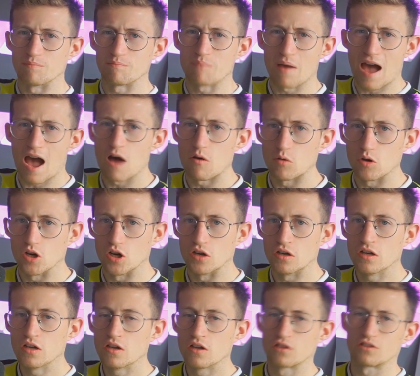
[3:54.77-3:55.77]

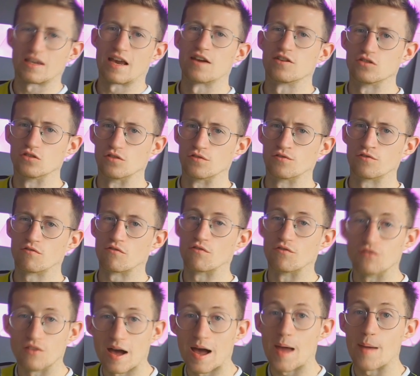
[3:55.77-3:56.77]
power kind of
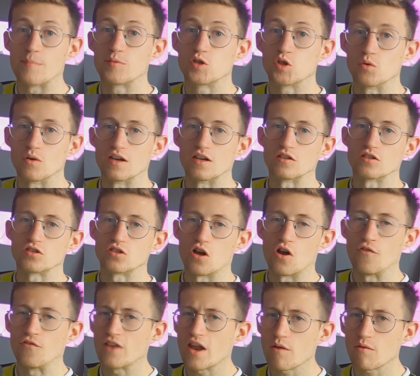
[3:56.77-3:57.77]
vibe to it.
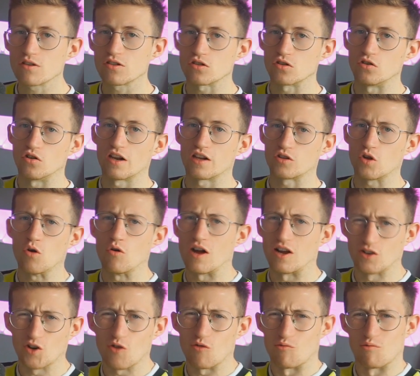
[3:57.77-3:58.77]
So for that reason alone,
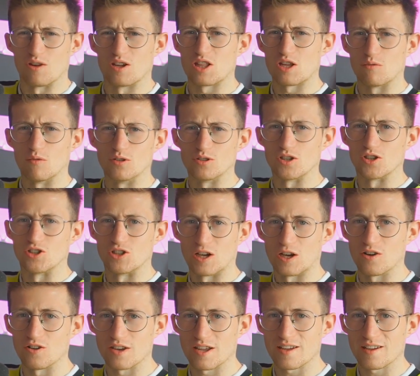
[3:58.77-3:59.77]
I don't really want to shit
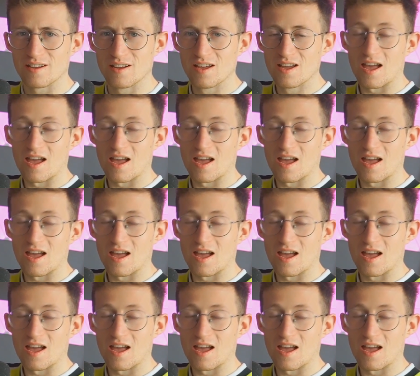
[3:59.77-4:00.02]
on it.